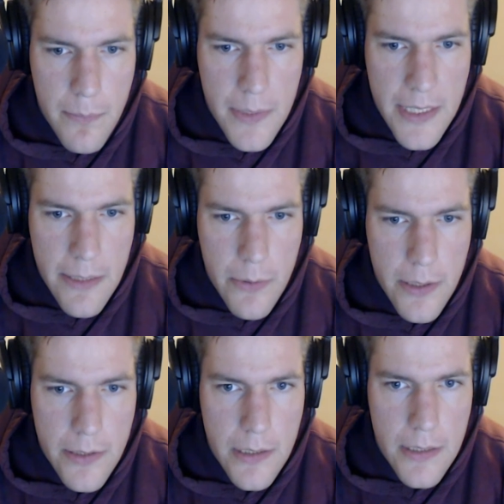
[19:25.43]
get rid of
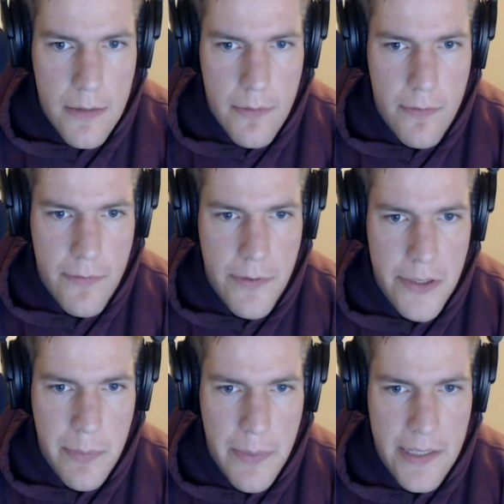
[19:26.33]
the
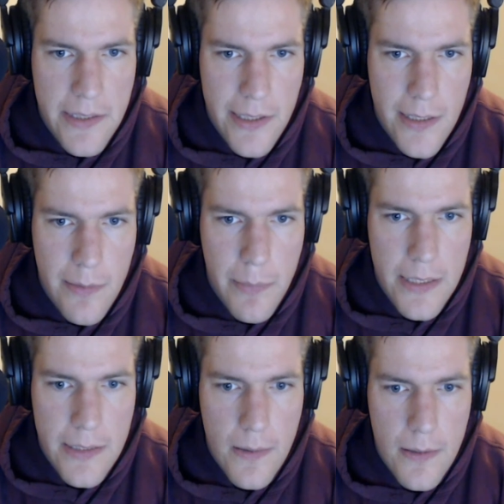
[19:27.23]
first page here, but
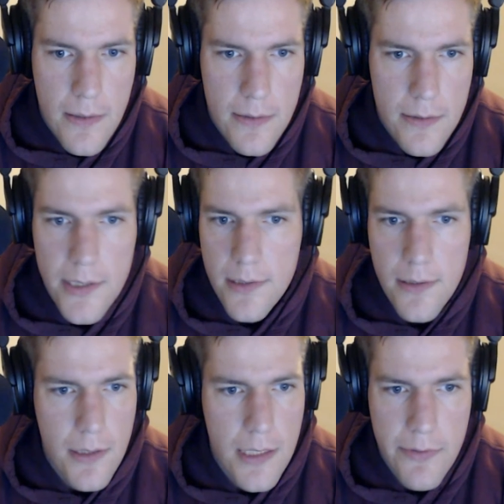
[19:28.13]
just
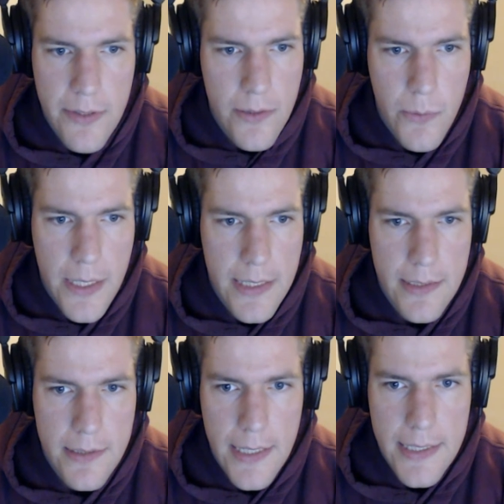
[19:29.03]
leave it the way it
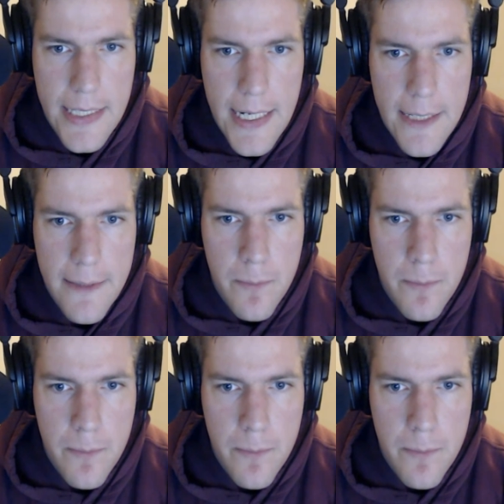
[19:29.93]
is like that.